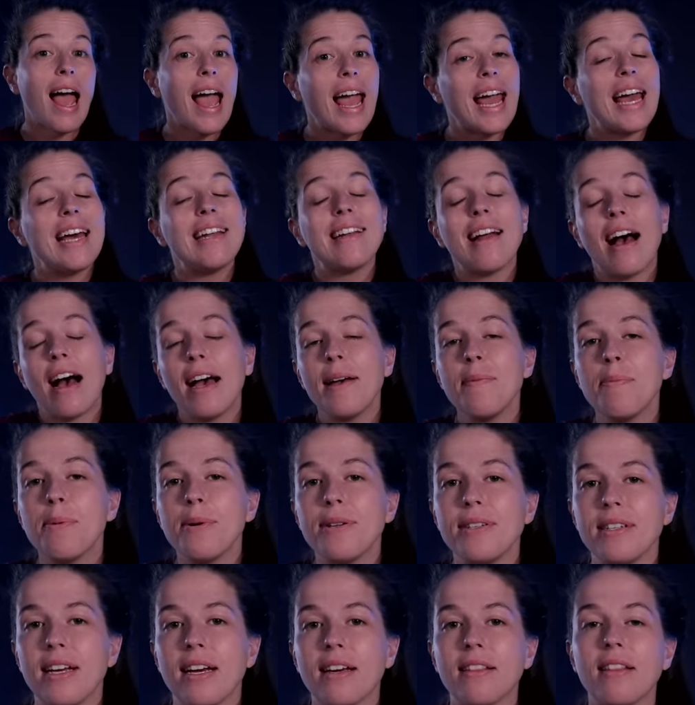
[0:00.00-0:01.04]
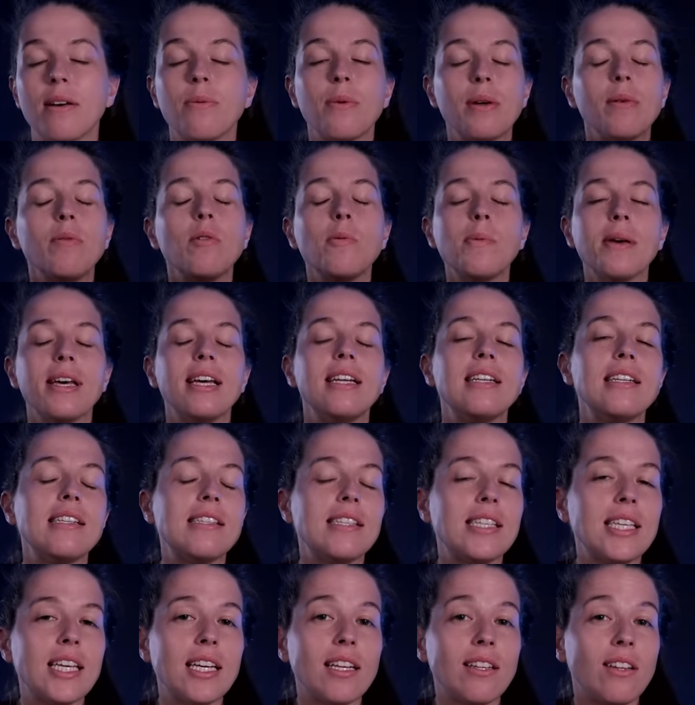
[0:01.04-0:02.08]
And I predict that we will begin to
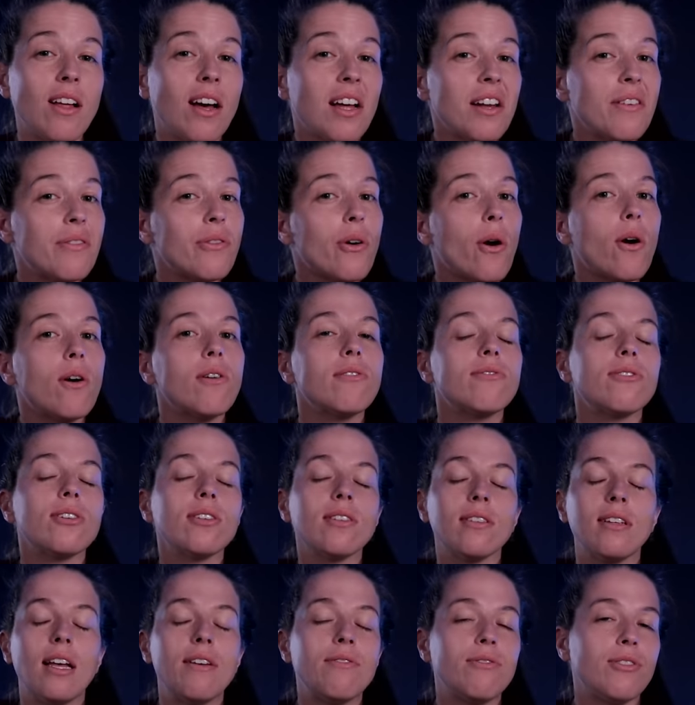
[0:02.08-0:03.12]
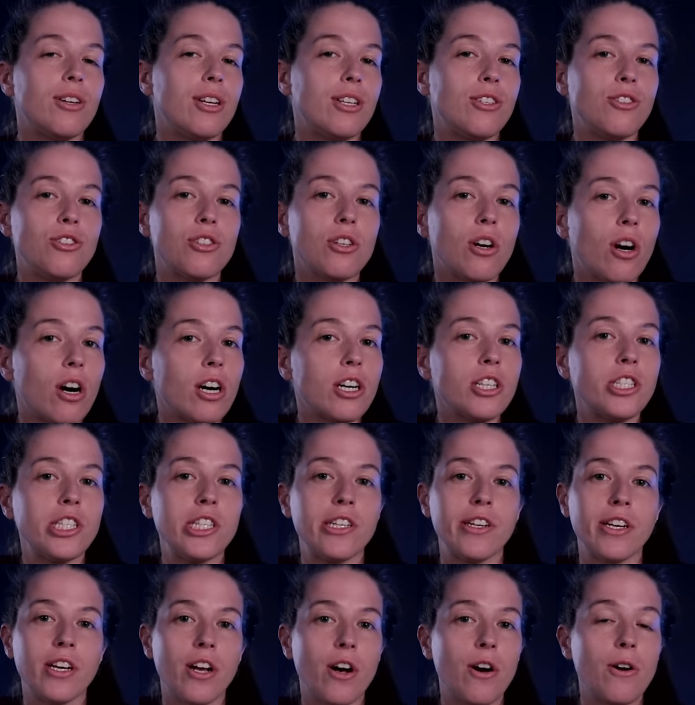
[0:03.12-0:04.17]
see a lot of over leveraged car
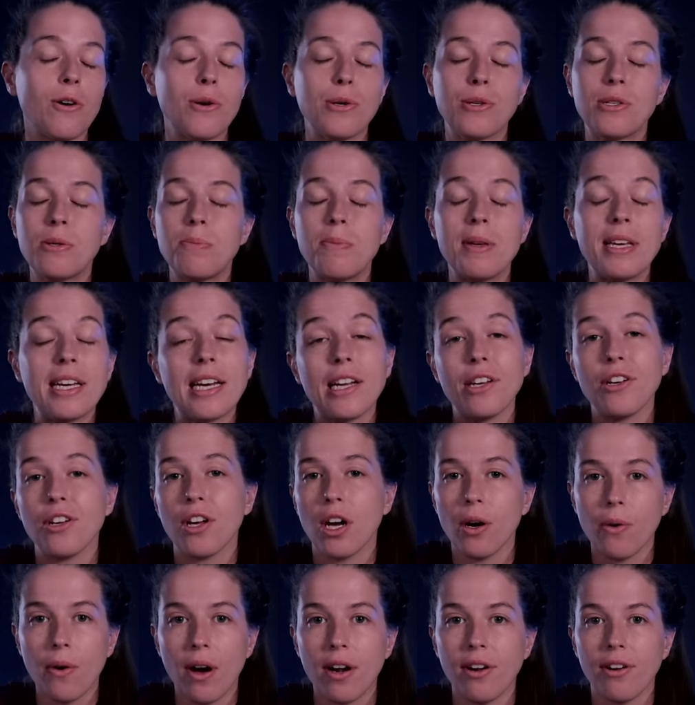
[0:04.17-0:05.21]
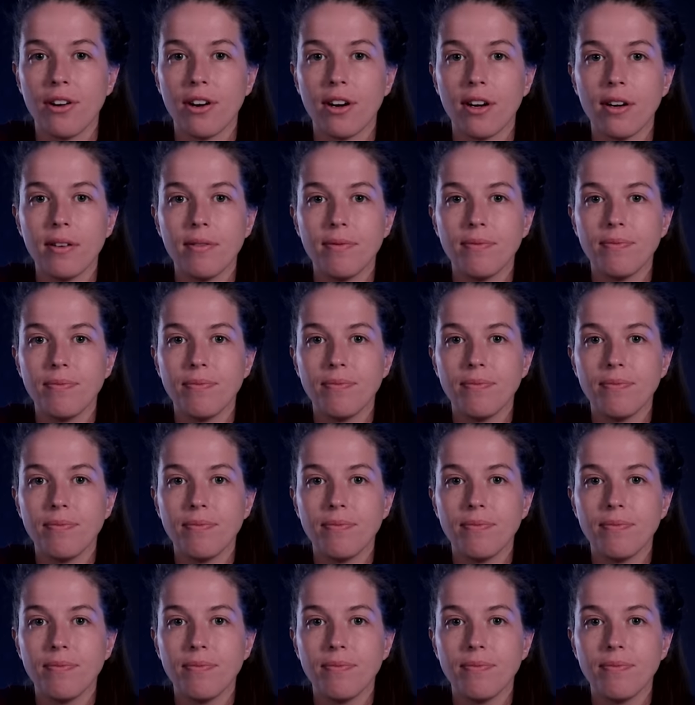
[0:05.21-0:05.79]
sharing hosts begin to go under.